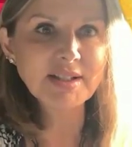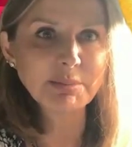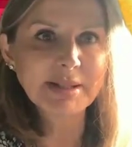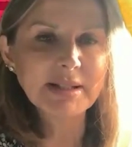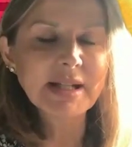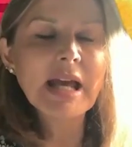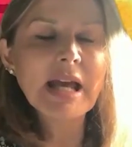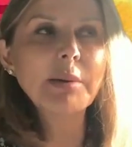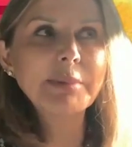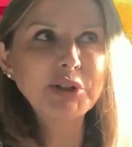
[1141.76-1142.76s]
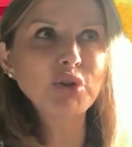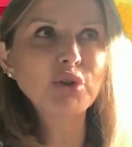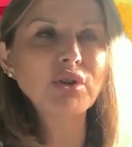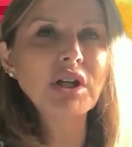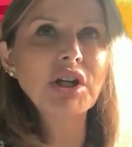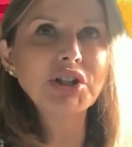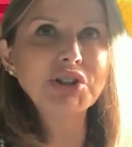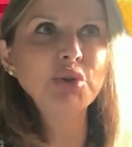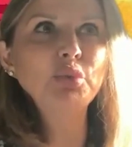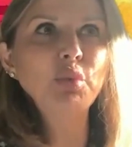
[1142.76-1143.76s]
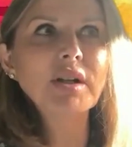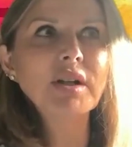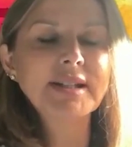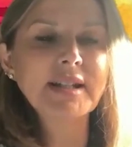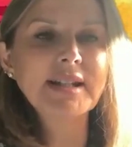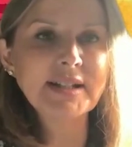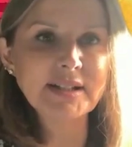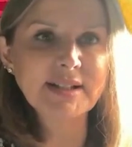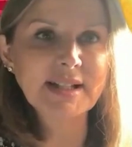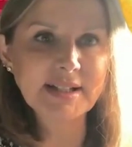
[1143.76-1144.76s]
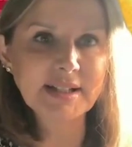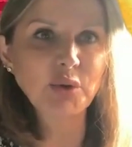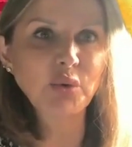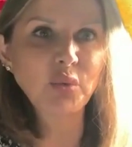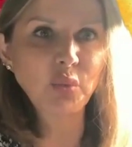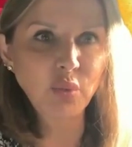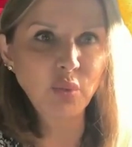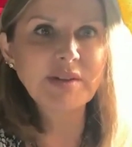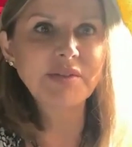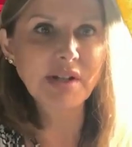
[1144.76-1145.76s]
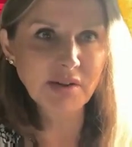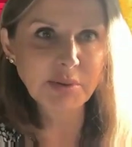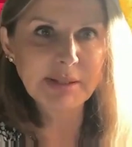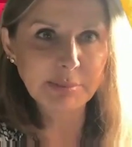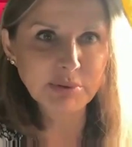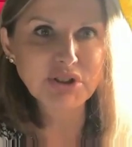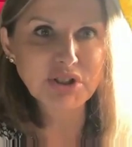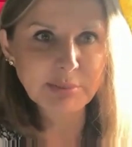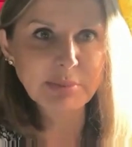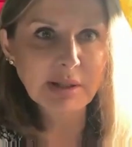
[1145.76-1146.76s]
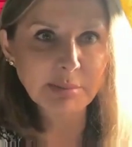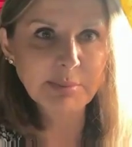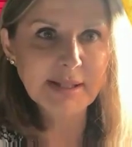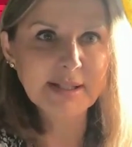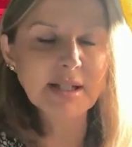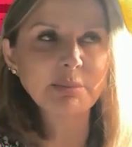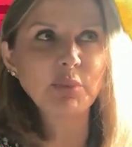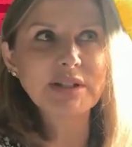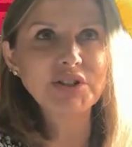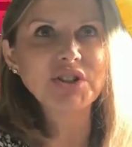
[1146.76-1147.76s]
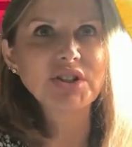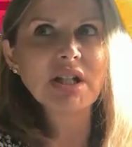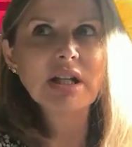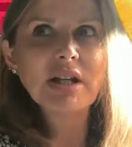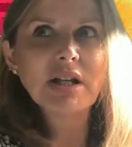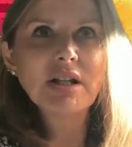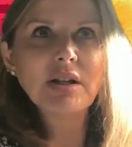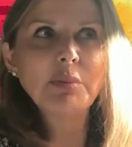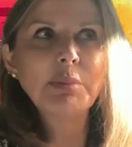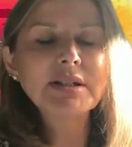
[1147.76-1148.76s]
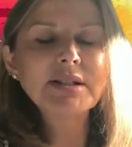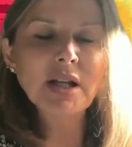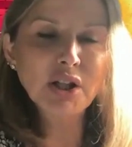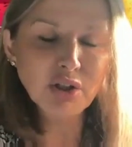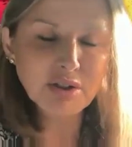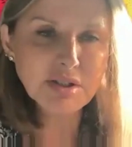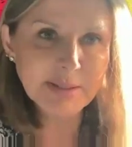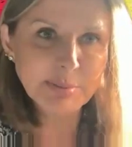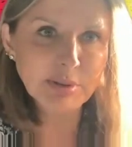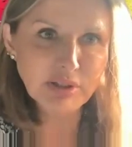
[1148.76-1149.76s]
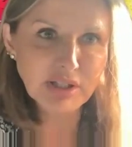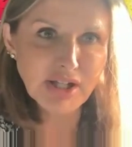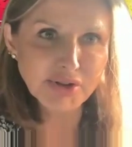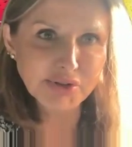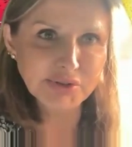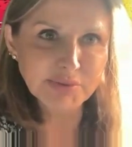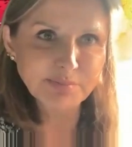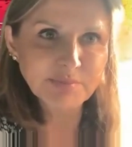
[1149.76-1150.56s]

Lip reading: little bit. I mean, you work in a clinic with other people doing permanent makeup, but a lot of people are alone.